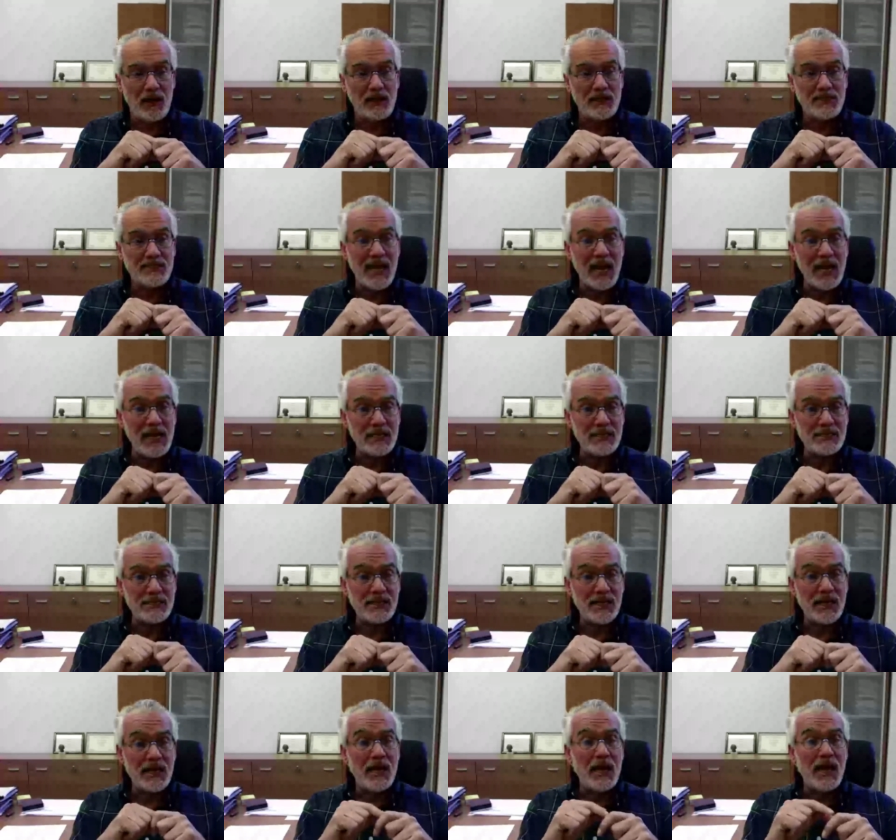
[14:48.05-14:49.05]
cells,
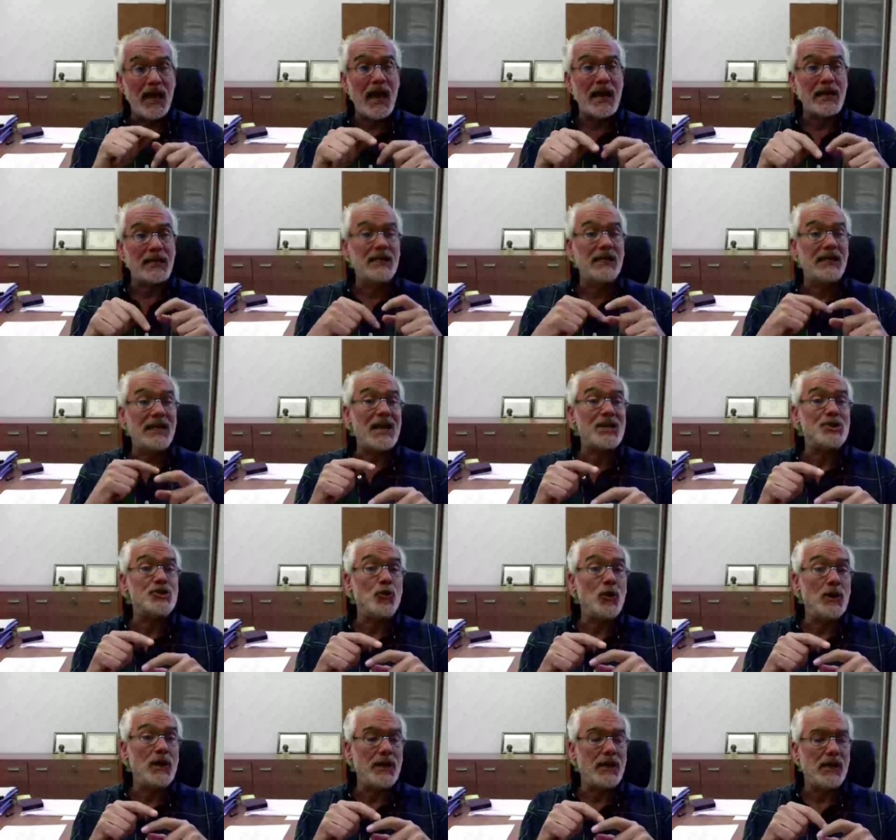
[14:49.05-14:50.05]
and
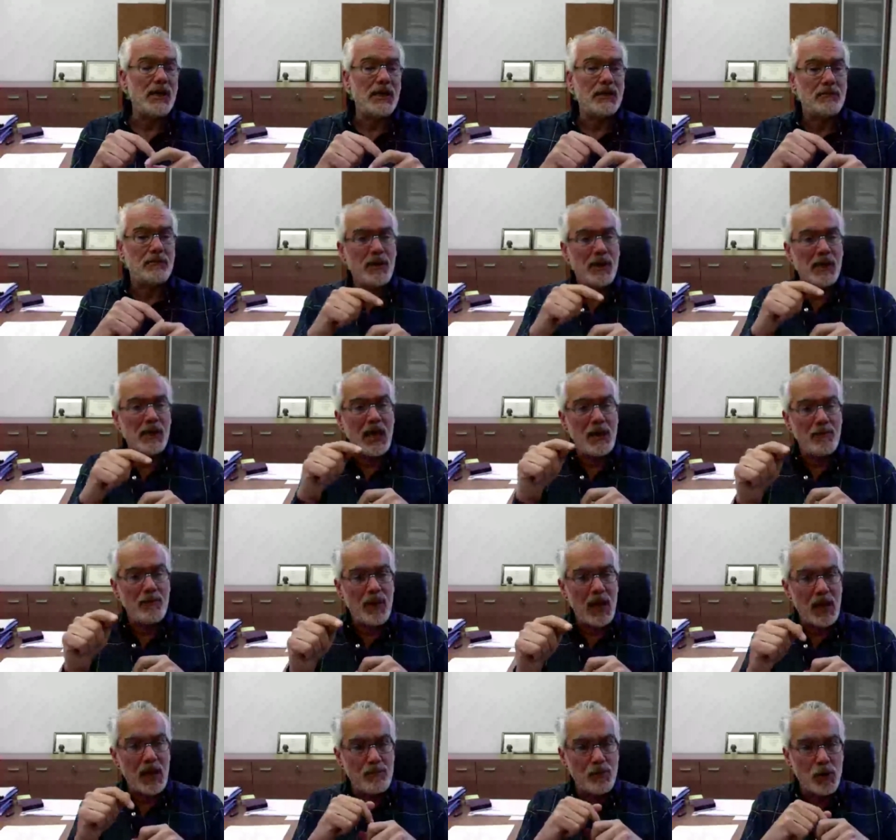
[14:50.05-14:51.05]
gradually it became
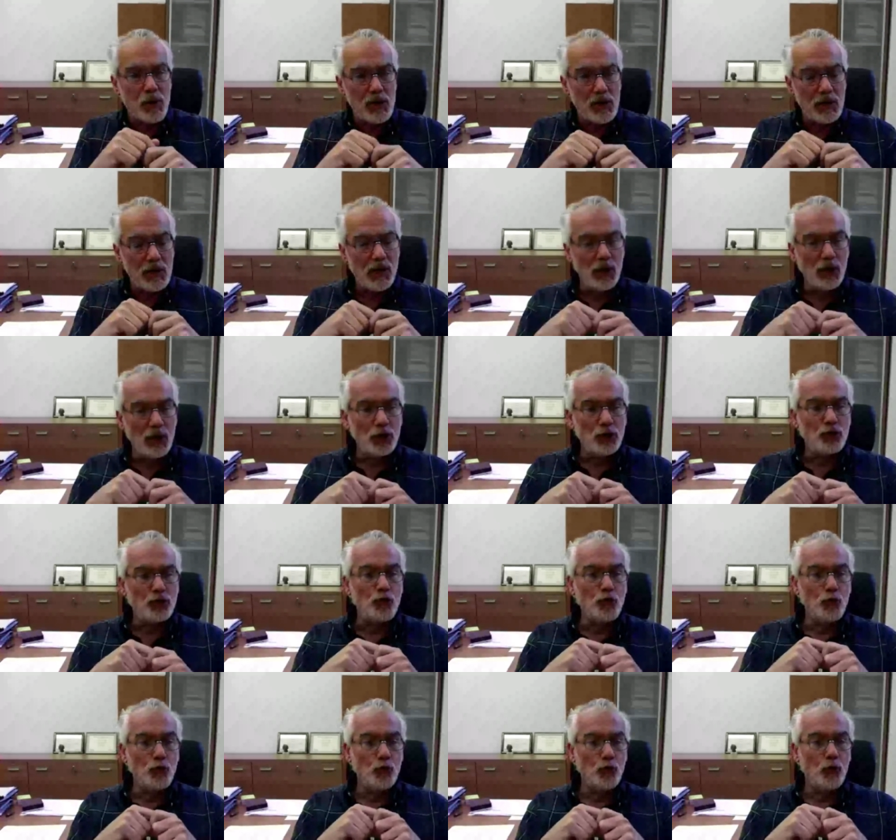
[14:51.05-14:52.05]
able
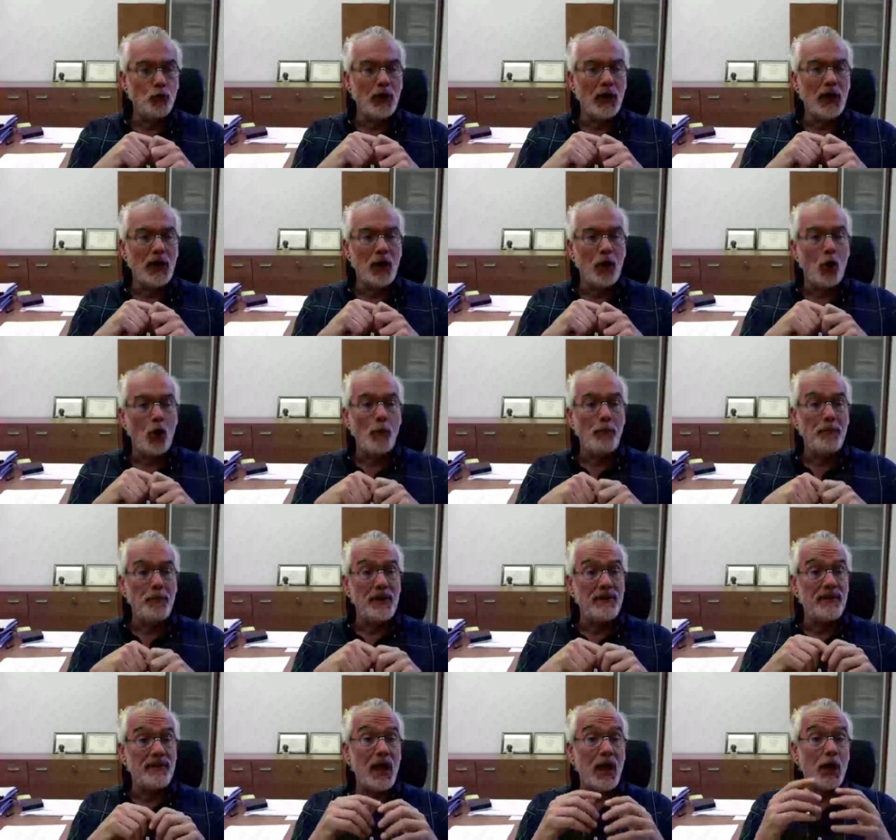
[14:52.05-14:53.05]
to
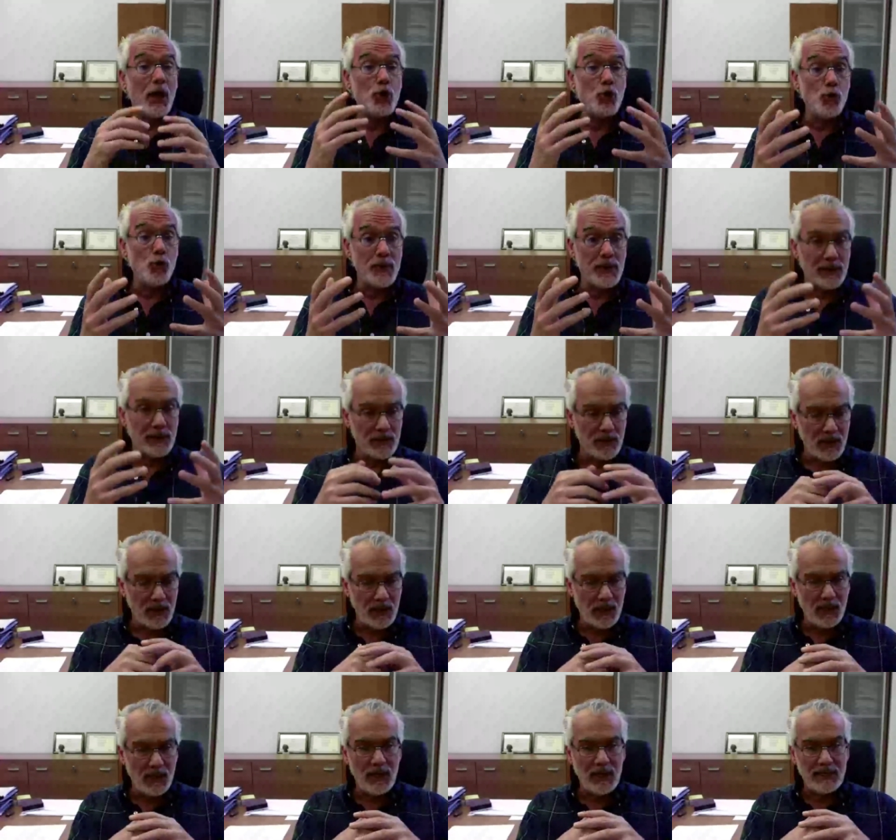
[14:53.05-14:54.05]
open the human
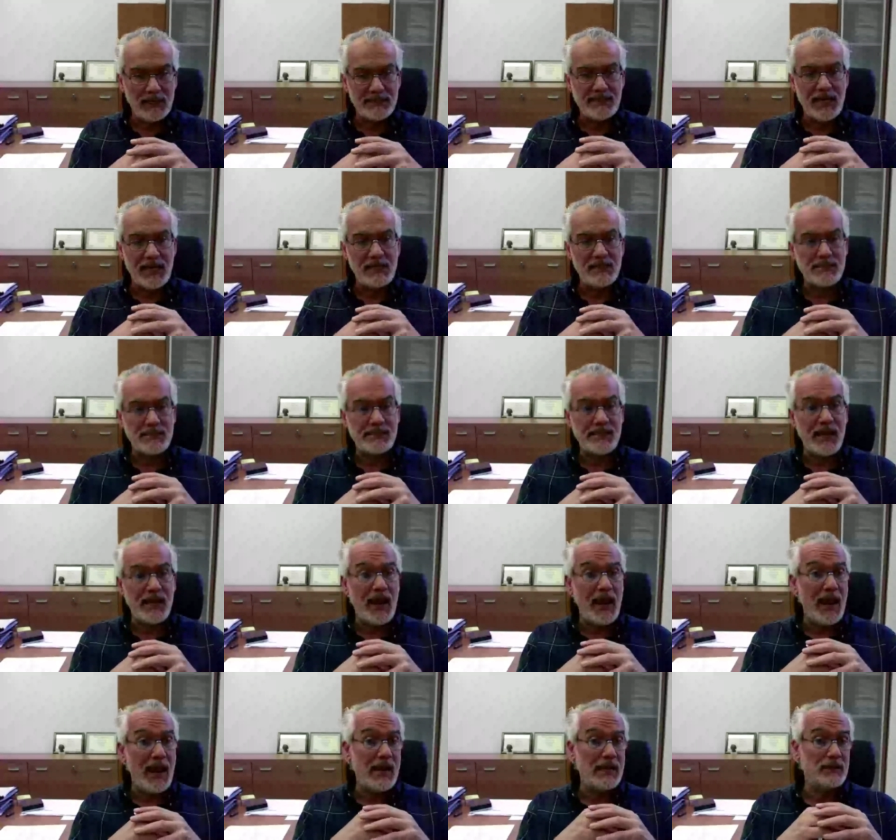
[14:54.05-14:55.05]
cells,
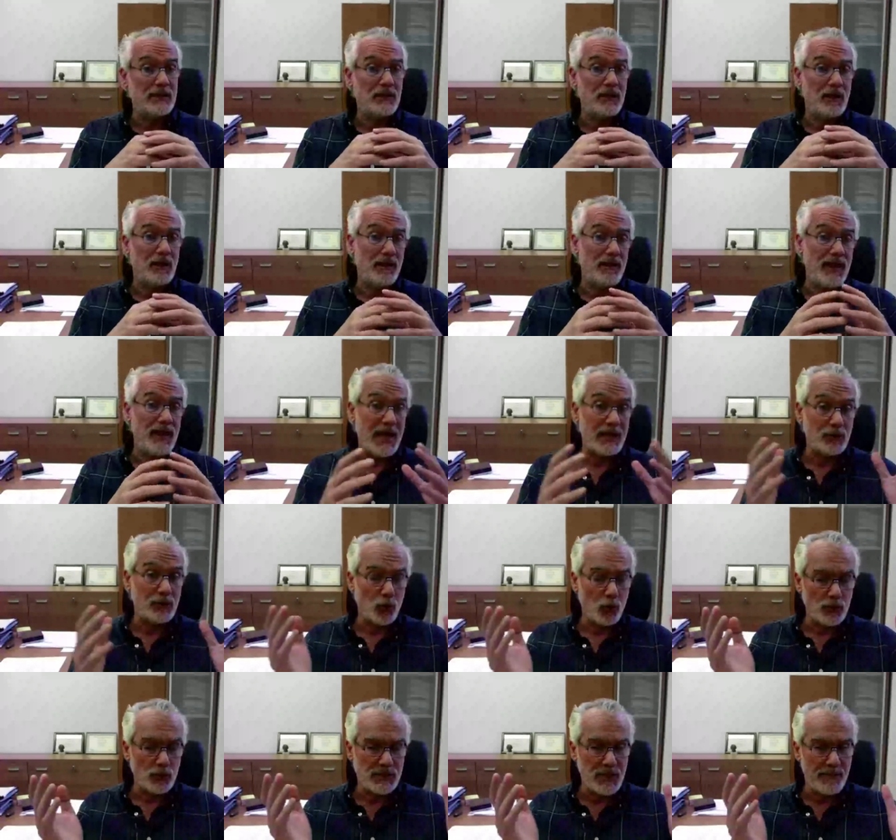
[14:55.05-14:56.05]
and that
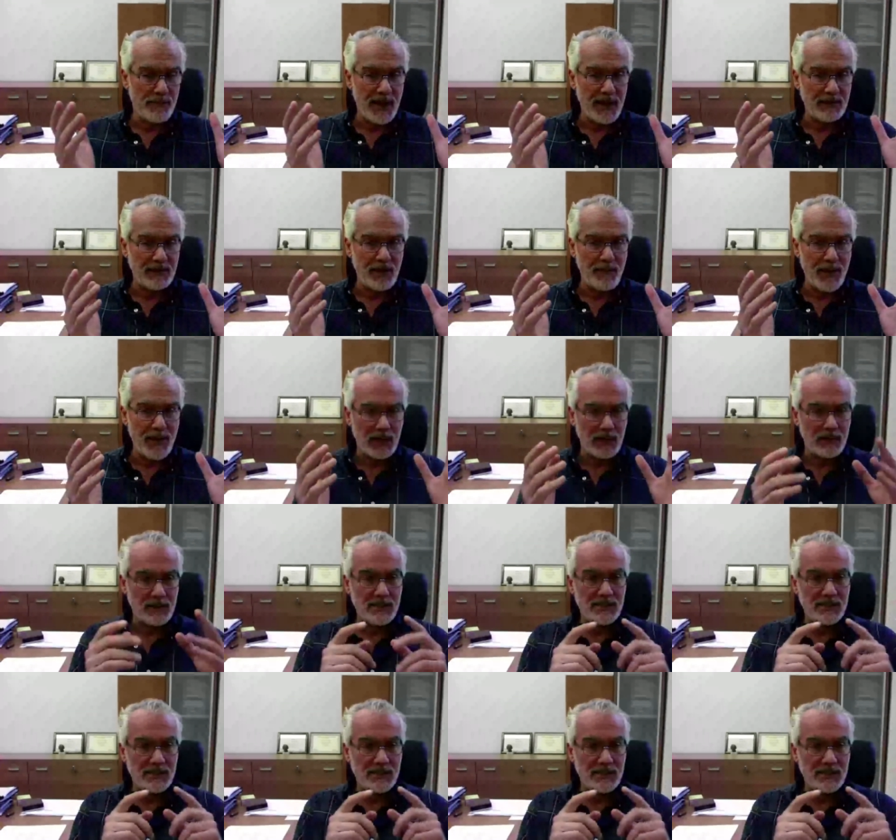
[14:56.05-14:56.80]
caused the pandemic.